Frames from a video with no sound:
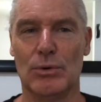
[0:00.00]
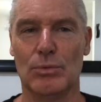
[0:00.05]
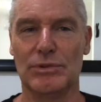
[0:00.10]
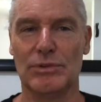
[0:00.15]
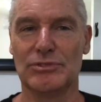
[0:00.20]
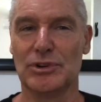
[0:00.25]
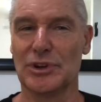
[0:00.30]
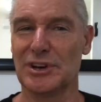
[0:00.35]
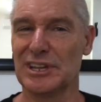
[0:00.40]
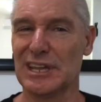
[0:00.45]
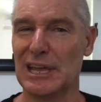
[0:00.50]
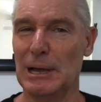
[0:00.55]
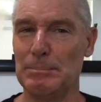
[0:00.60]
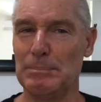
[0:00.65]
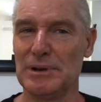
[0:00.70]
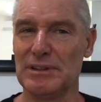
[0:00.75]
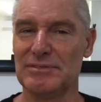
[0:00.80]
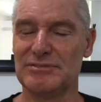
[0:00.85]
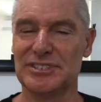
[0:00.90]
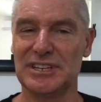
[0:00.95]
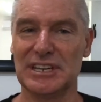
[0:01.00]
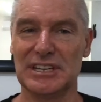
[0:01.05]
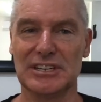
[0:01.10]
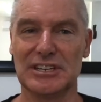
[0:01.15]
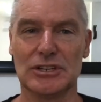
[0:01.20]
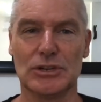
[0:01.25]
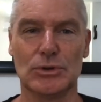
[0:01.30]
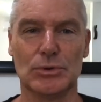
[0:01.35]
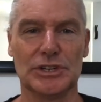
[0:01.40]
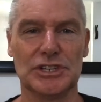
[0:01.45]
We've got a couple of
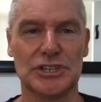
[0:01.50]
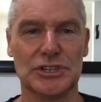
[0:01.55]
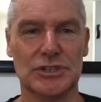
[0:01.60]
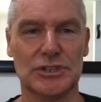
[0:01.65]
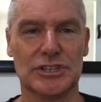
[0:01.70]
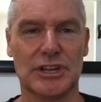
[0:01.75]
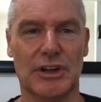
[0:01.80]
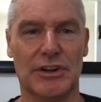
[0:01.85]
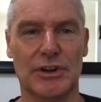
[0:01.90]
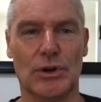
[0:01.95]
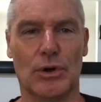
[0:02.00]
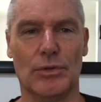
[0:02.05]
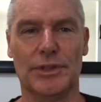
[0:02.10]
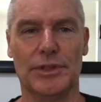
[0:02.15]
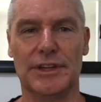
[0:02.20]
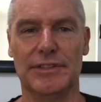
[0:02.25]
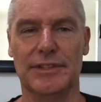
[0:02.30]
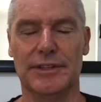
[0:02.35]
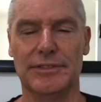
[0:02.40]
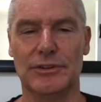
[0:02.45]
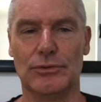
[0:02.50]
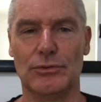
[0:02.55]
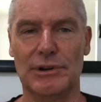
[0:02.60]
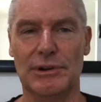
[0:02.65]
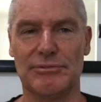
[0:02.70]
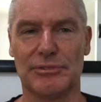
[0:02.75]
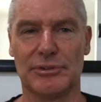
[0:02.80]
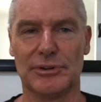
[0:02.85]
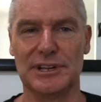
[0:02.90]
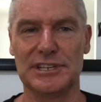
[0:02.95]
technical issues going on there that the
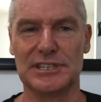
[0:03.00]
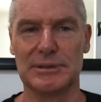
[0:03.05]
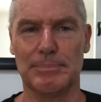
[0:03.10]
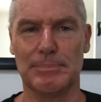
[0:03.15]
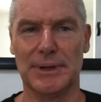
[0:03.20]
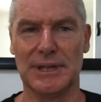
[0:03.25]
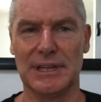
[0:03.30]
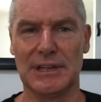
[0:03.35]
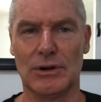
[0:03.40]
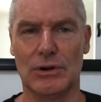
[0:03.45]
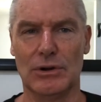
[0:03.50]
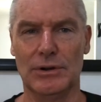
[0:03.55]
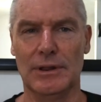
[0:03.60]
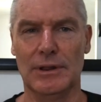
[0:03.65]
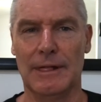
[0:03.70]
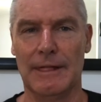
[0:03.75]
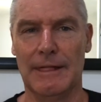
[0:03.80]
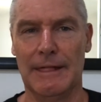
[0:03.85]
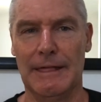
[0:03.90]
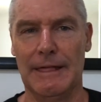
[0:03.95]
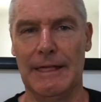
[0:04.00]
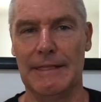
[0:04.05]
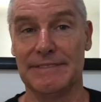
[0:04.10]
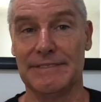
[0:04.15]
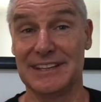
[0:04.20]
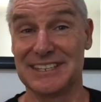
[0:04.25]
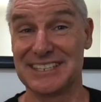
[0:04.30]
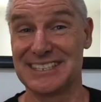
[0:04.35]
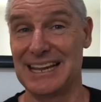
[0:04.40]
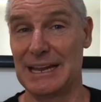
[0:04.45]
referees are picking on.
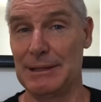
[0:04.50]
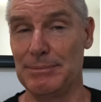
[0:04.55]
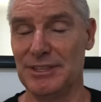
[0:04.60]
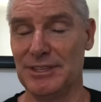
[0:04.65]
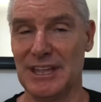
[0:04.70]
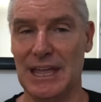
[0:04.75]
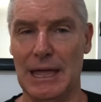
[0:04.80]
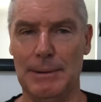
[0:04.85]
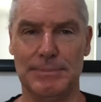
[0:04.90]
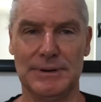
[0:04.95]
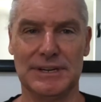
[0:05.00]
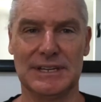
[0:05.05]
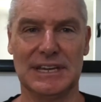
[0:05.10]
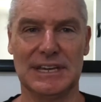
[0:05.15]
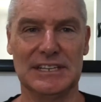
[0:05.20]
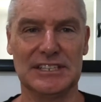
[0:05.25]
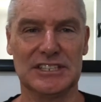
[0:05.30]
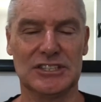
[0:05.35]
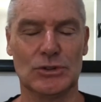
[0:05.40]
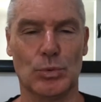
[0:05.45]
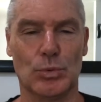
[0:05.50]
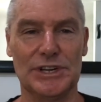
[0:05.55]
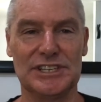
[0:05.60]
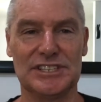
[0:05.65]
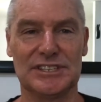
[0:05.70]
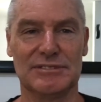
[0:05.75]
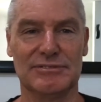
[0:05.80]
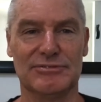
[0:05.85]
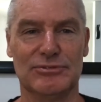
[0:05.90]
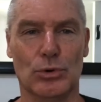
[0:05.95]
The same thing happened against the
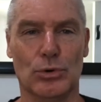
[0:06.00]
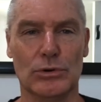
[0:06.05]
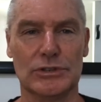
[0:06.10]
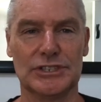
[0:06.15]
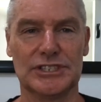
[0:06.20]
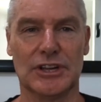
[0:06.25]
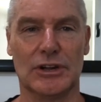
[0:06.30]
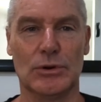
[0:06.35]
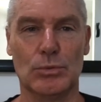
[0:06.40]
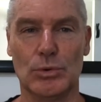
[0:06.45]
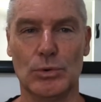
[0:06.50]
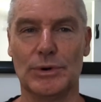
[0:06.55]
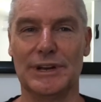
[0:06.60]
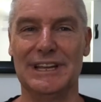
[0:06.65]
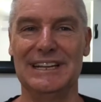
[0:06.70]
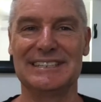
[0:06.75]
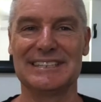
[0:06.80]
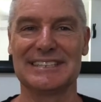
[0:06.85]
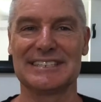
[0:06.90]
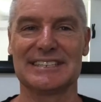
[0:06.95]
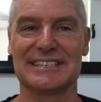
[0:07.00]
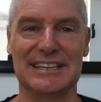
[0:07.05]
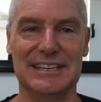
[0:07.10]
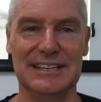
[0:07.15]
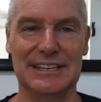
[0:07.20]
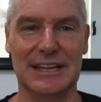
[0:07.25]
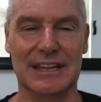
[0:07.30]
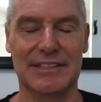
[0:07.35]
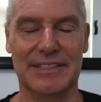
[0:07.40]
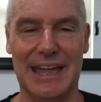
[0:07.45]
Western Force, so we'll need to
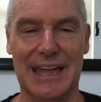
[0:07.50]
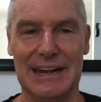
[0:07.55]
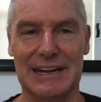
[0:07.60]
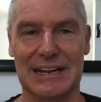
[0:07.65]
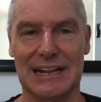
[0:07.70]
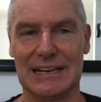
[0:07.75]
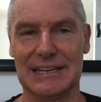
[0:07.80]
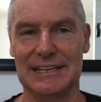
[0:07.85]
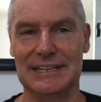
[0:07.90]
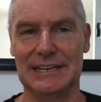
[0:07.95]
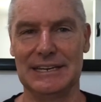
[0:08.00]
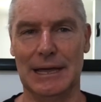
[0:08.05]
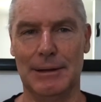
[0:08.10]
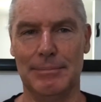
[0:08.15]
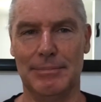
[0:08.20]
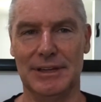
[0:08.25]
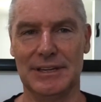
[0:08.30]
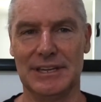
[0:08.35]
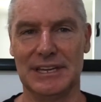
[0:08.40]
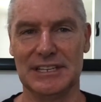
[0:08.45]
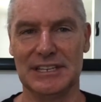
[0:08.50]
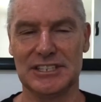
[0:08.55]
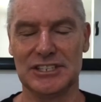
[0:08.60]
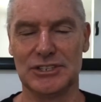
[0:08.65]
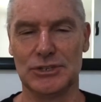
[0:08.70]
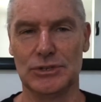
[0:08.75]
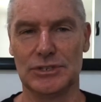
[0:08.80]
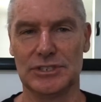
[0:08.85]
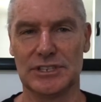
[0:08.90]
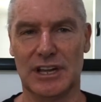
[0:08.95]
see that cleaned up against
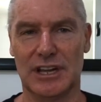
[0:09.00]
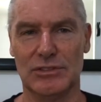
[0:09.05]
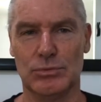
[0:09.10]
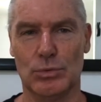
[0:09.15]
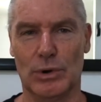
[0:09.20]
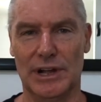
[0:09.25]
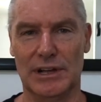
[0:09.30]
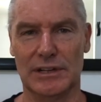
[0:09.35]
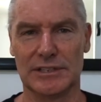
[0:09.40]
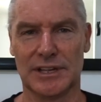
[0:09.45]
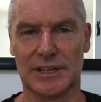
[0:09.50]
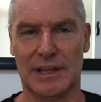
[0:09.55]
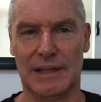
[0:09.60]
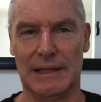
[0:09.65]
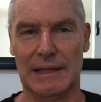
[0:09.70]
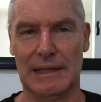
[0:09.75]
New South Wales.